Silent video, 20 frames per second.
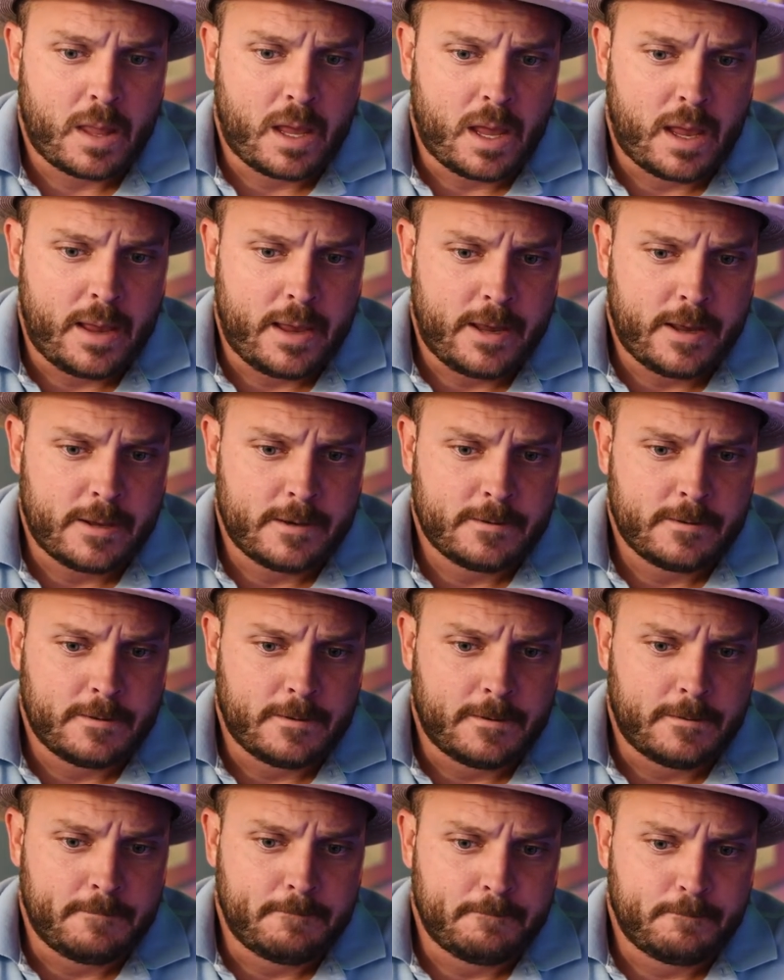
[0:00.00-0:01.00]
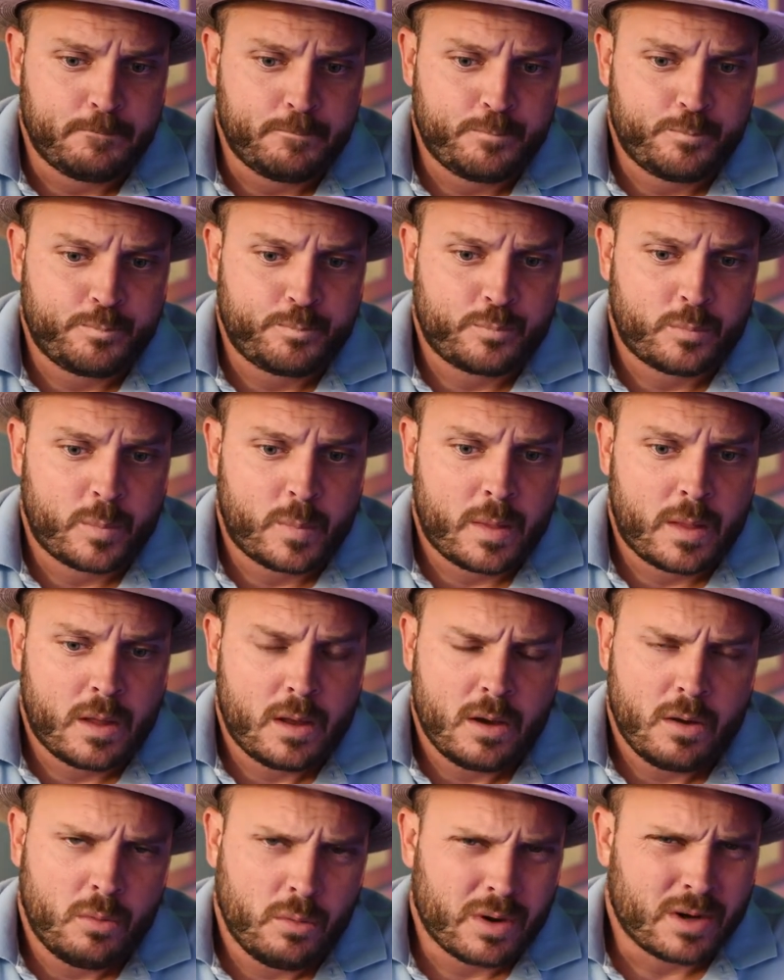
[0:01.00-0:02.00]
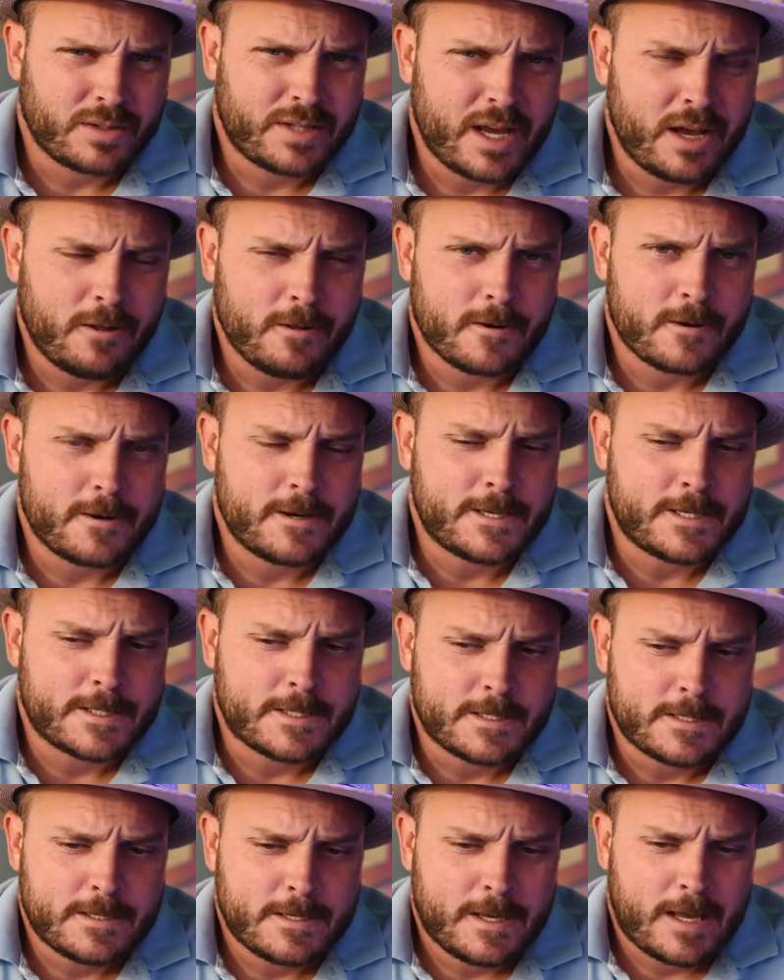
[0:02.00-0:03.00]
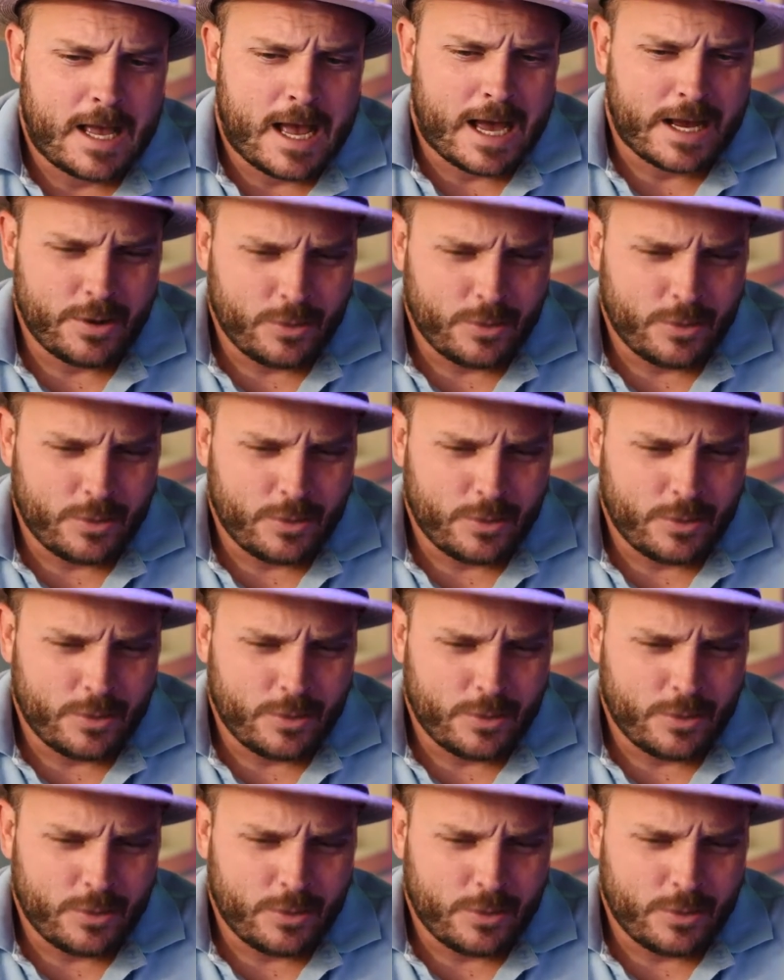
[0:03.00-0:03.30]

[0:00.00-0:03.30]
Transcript: And um, what I'll tell her is, I